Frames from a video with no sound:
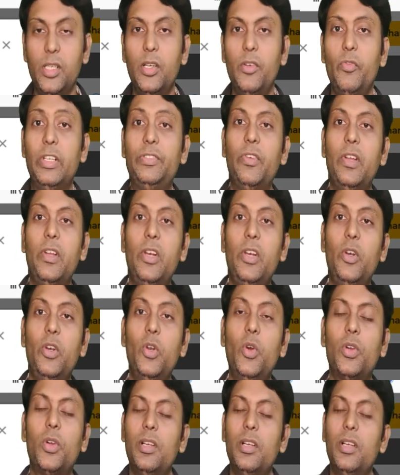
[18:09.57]
which will
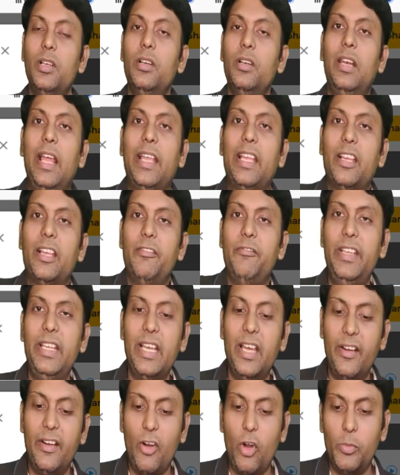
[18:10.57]
look like a
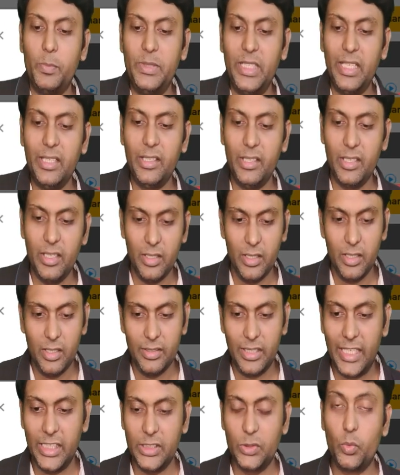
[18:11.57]
VR object,
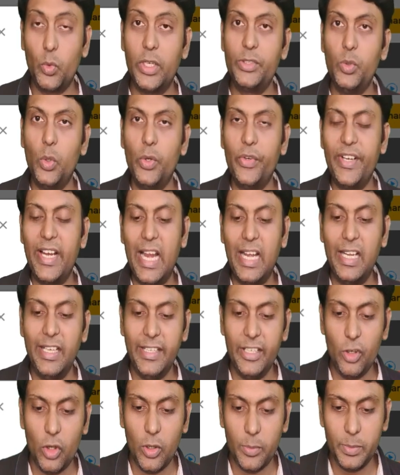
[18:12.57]
that is virtual
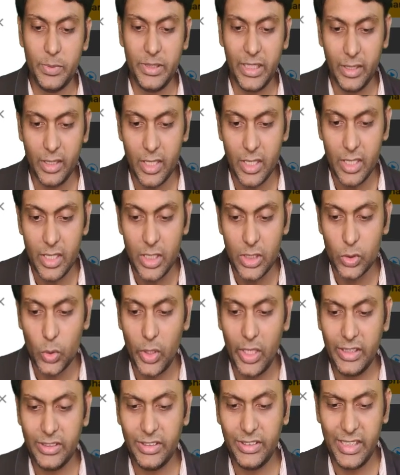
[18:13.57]
reality object. So
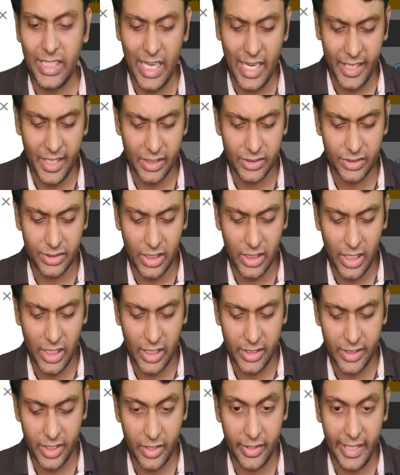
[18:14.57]
let's say I can select
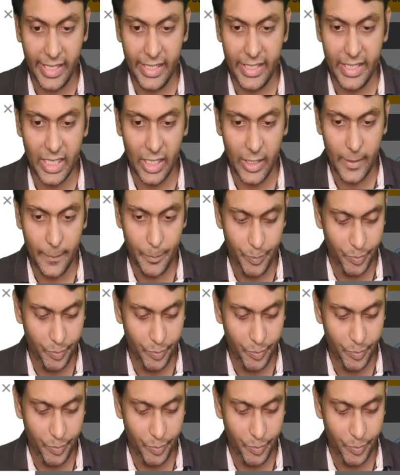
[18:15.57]
here India,